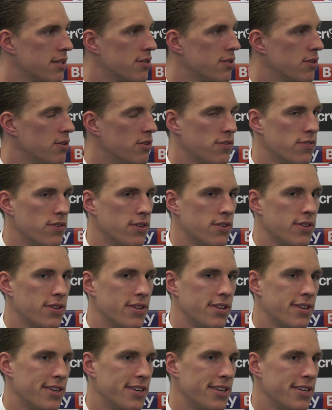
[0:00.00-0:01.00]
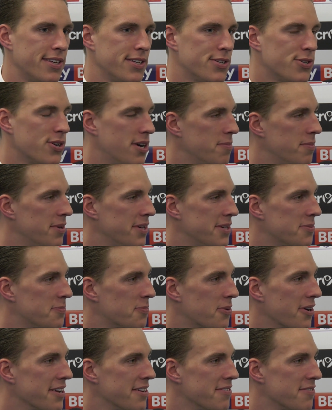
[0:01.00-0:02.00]
Sort of you try and be as
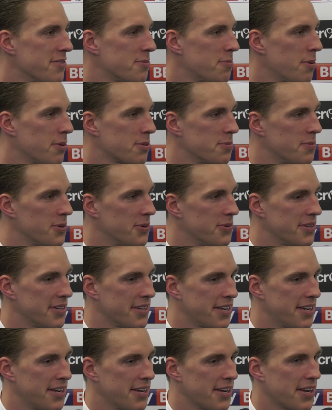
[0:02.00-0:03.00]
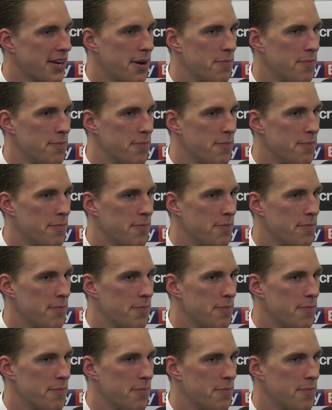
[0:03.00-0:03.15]
brave as possible and